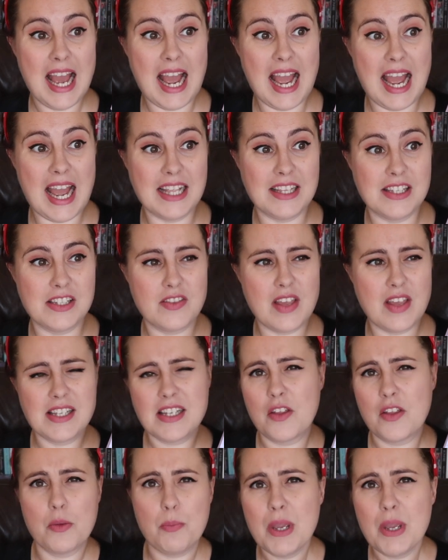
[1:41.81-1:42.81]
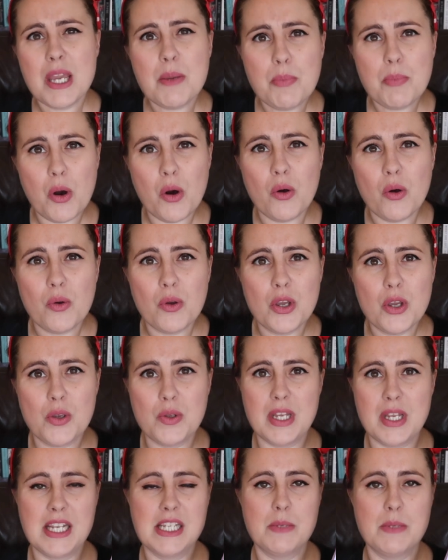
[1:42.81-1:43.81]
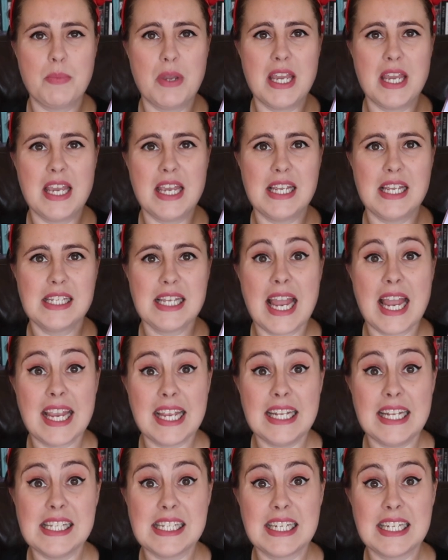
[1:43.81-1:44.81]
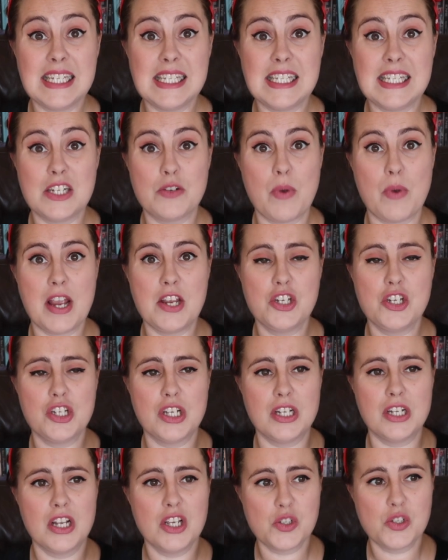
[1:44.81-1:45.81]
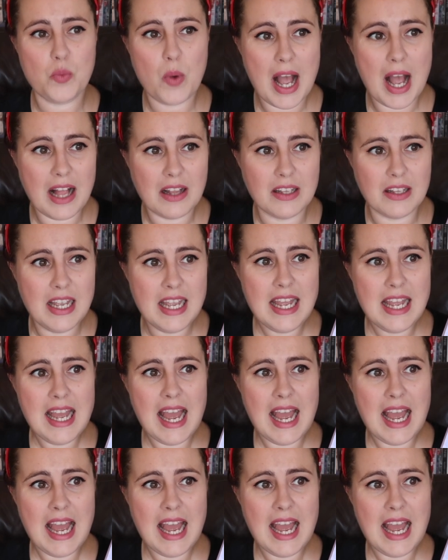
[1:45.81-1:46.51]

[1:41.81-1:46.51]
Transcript: And there's other people who need to be taken into consideration as well.